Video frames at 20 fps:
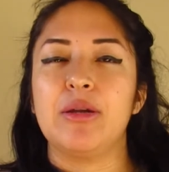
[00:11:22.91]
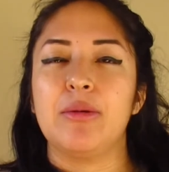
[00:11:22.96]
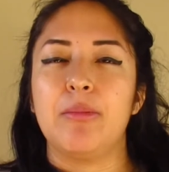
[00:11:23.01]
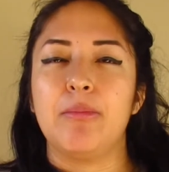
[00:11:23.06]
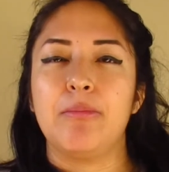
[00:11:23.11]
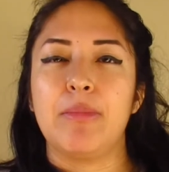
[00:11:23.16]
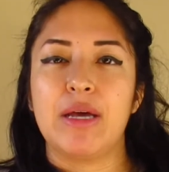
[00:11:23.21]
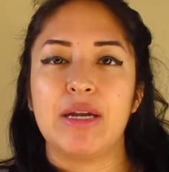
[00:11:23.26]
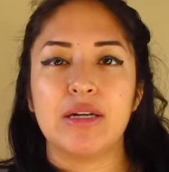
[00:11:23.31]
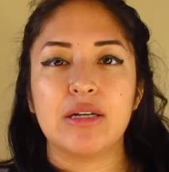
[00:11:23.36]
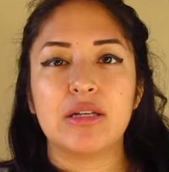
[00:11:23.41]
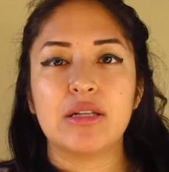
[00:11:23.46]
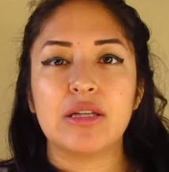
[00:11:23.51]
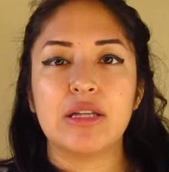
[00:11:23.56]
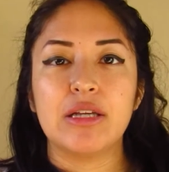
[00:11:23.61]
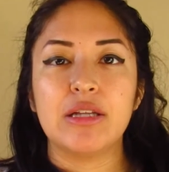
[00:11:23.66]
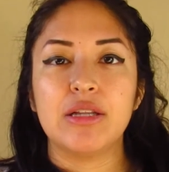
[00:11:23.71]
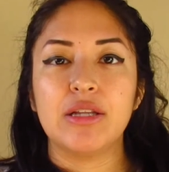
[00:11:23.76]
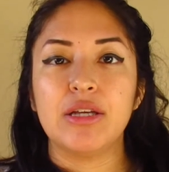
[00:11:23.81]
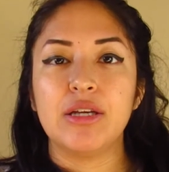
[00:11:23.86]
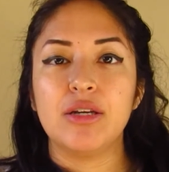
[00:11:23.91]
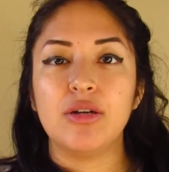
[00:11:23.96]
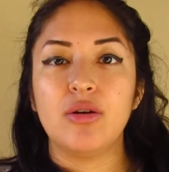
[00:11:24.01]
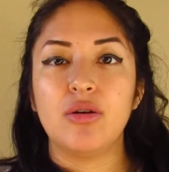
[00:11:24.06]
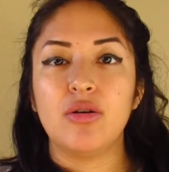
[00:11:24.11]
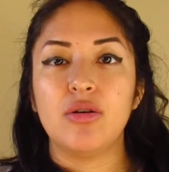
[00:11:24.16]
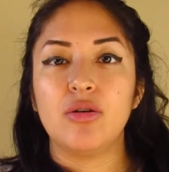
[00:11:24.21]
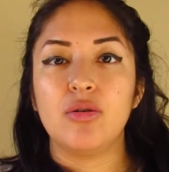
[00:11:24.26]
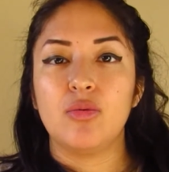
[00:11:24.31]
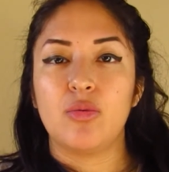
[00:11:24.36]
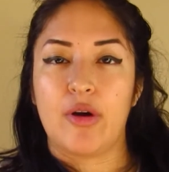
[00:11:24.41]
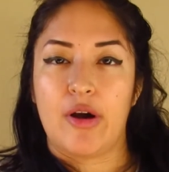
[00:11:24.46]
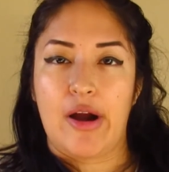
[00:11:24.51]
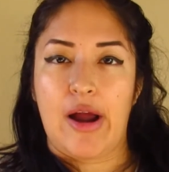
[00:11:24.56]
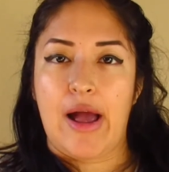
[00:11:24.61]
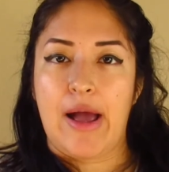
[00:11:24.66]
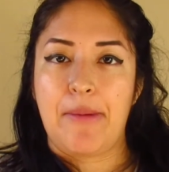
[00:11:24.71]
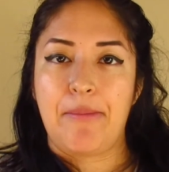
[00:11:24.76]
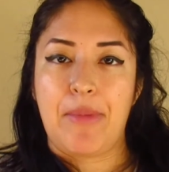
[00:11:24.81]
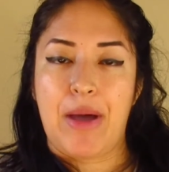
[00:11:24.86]
medically legal where
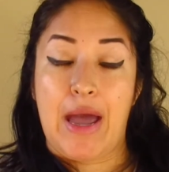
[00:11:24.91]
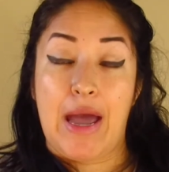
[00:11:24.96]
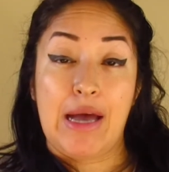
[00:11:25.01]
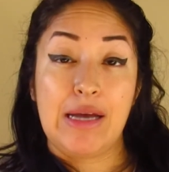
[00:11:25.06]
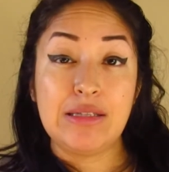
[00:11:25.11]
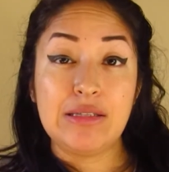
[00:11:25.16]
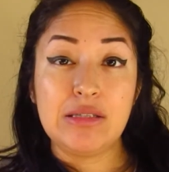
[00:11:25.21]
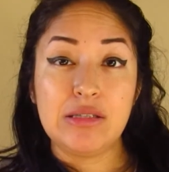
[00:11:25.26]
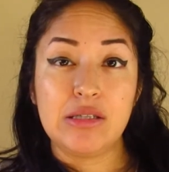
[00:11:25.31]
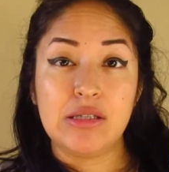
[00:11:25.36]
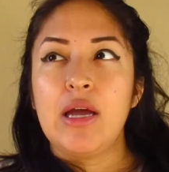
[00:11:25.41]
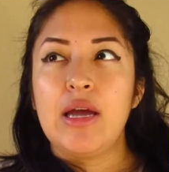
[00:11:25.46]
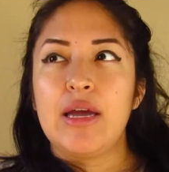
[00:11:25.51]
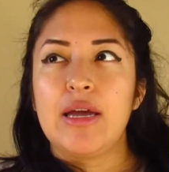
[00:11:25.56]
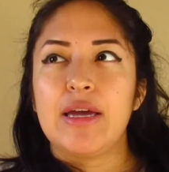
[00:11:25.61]
I'm at,